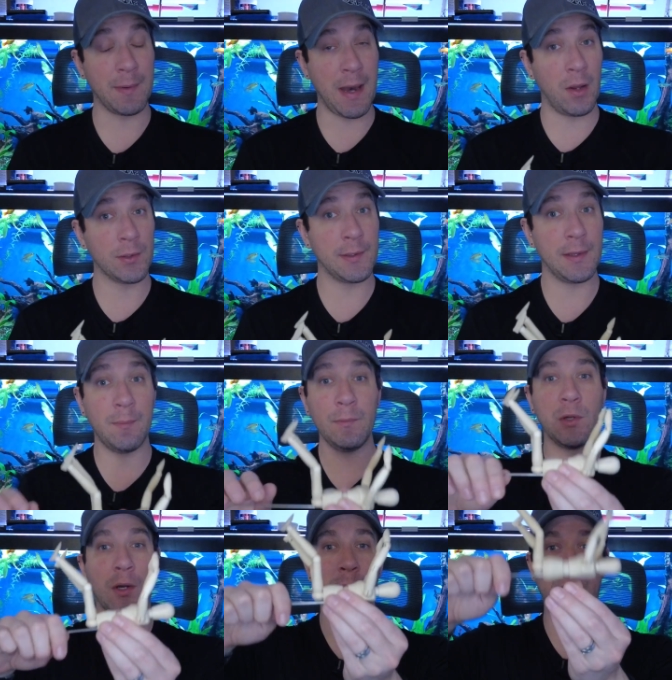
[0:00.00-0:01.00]
down to them,
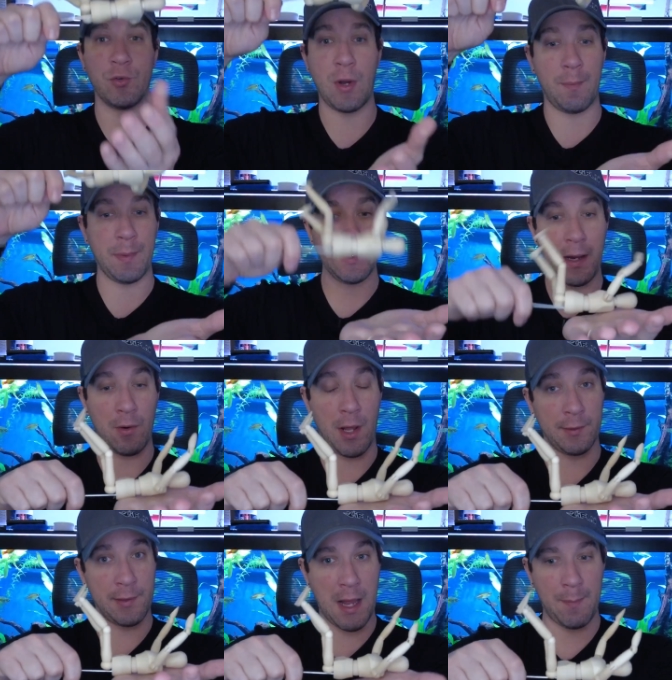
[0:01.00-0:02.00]
you could be dropping down
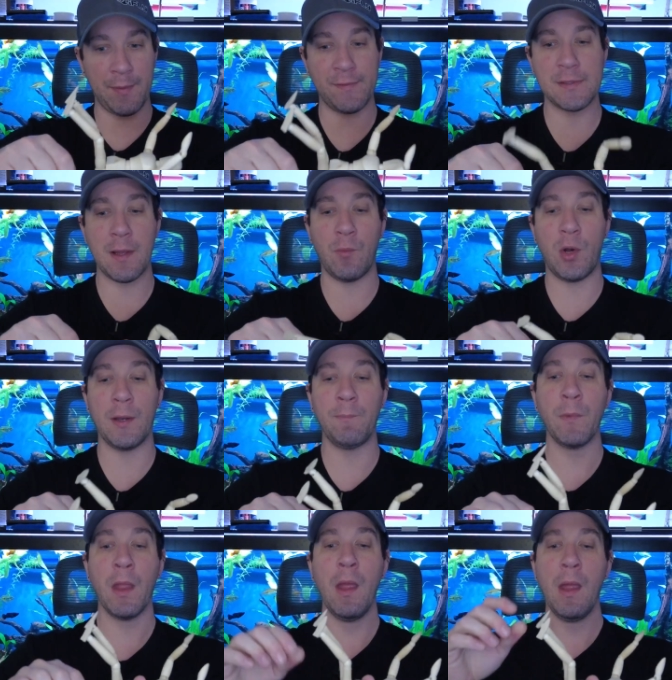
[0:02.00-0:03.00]
on top of someone.
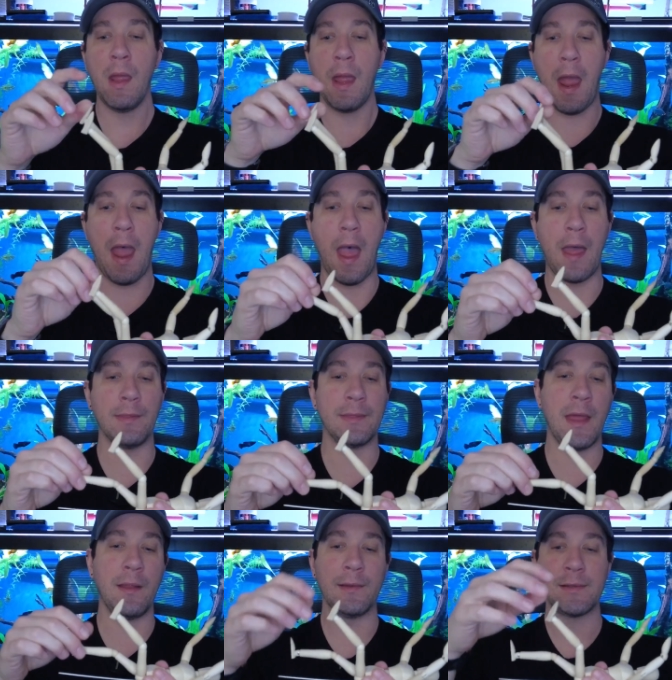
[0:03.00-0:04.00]
And
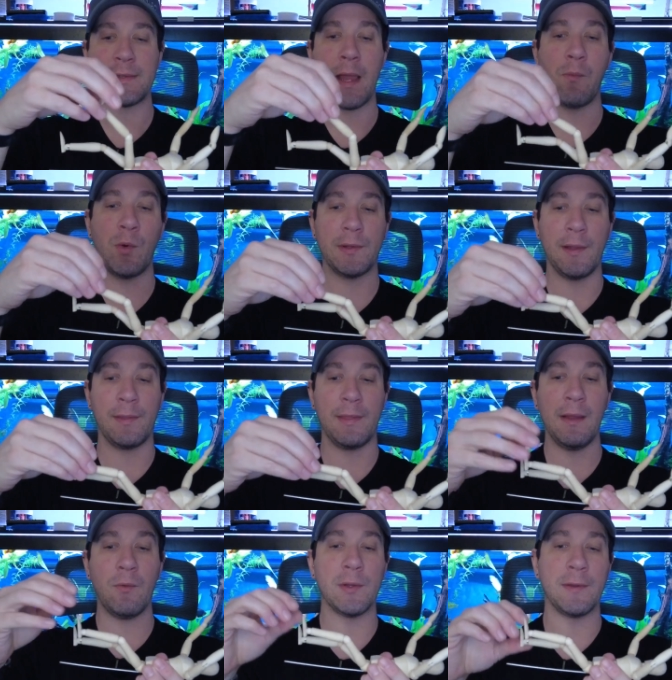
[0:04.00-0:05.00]
then same with the
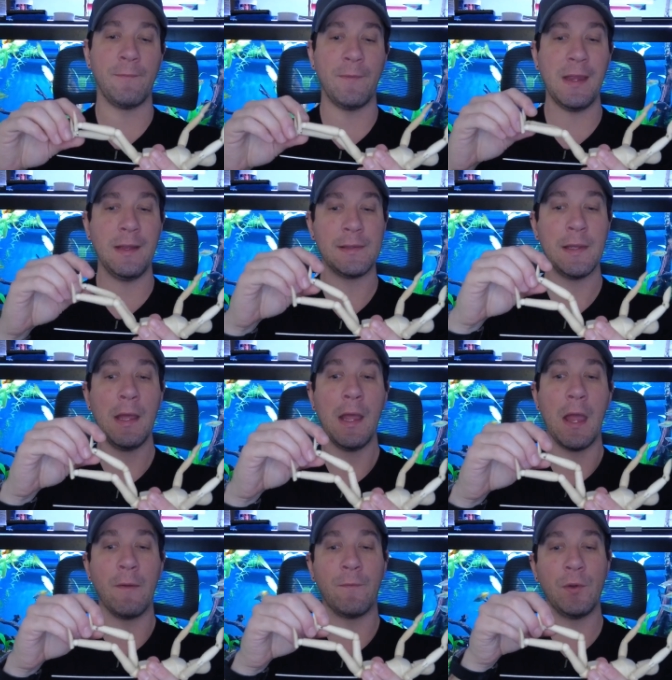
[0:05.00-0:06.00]
thing with the feet
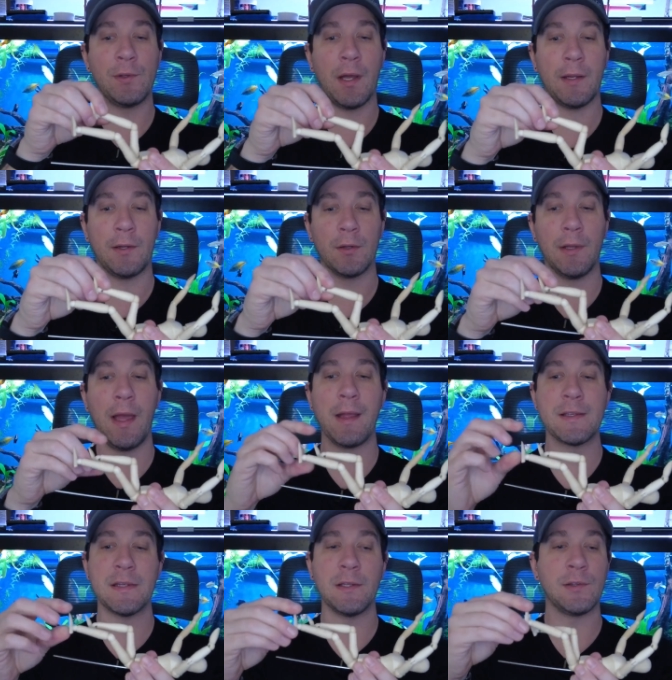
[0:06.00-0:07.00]
if you tuck your
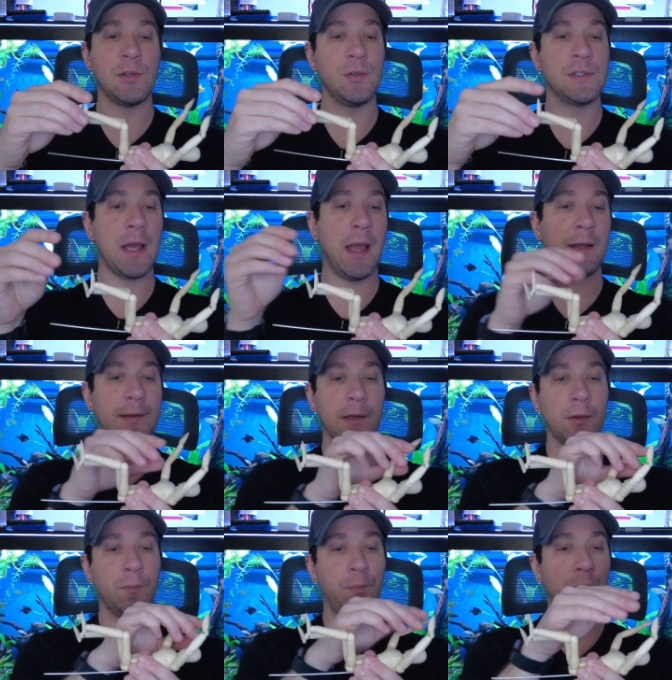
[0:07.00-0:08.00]
legs in too tight
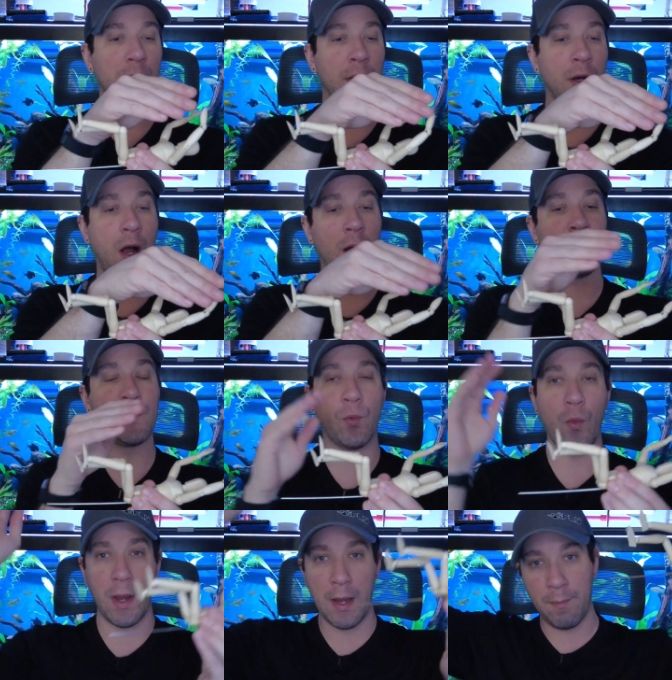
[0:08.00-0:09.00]
and you put your arms
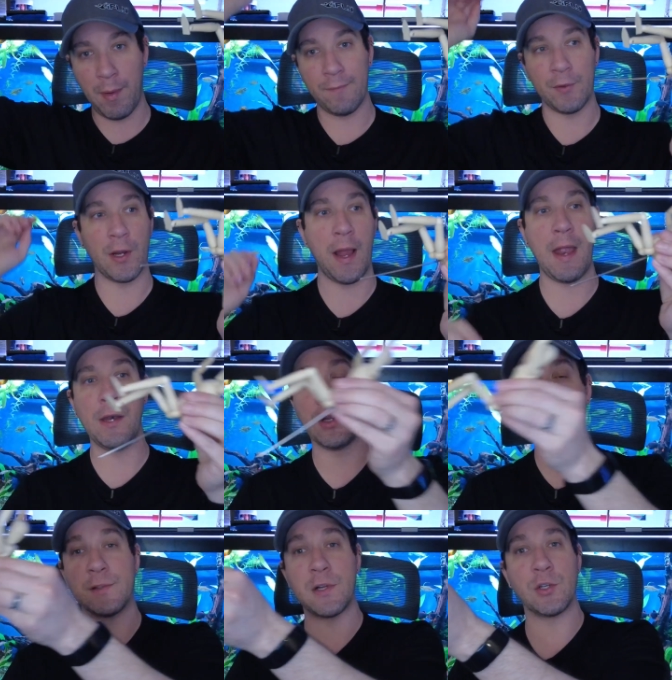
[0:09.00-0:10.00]
way above your head, you
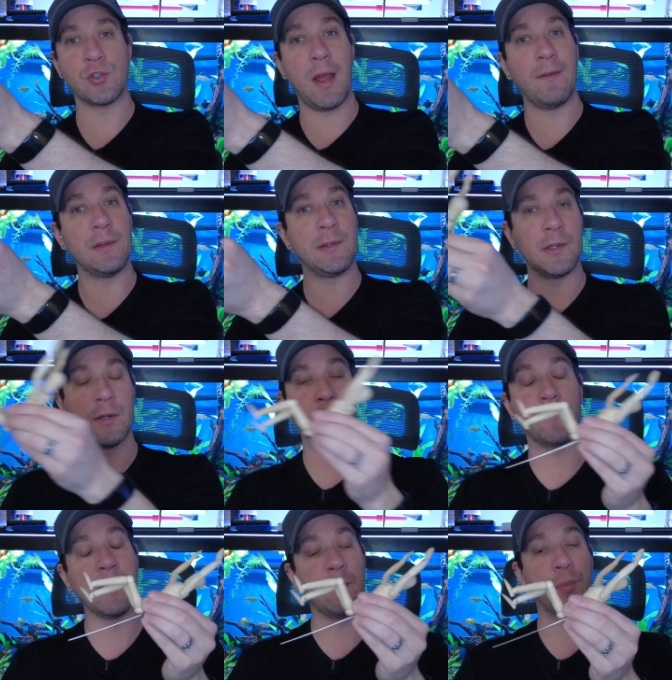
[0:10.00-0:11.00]
can start driving to your
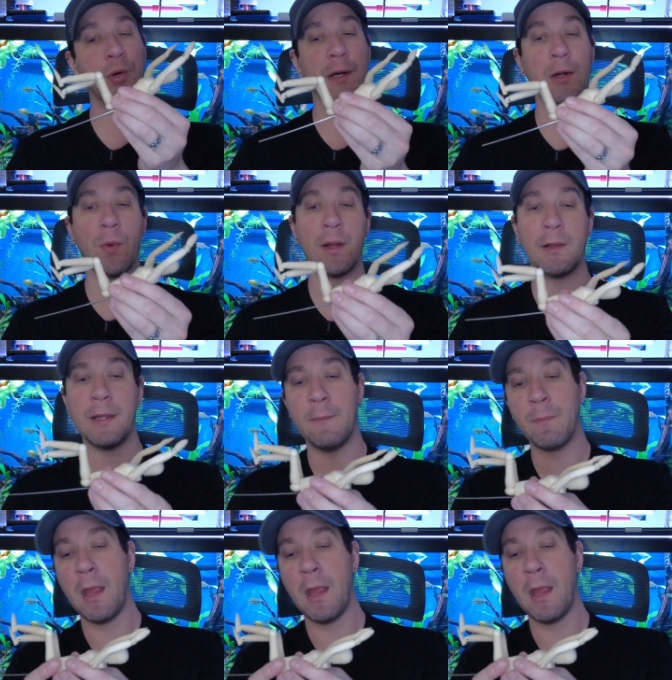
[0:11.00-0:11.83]
feet pretty quickly.